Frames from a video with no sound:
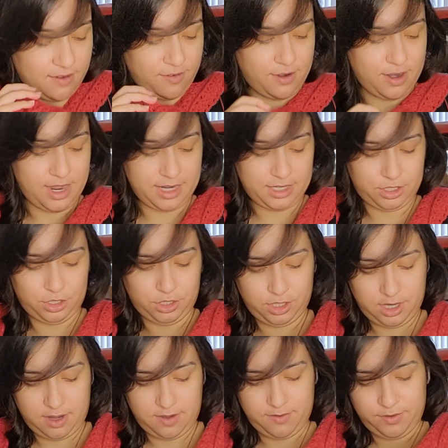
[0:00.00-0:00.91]
for
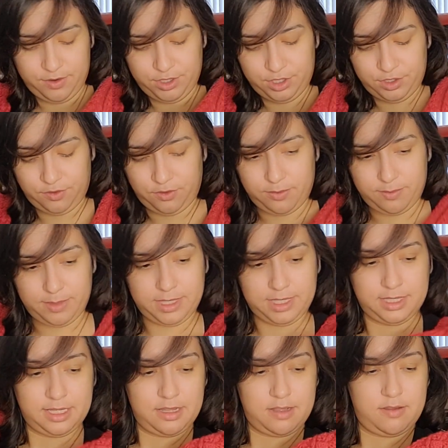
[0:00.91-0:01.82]
extra coverage for
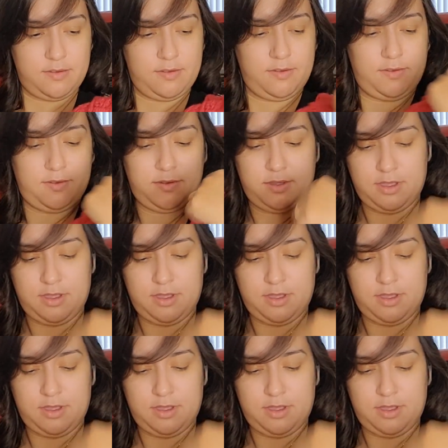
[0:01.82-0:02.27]
myself.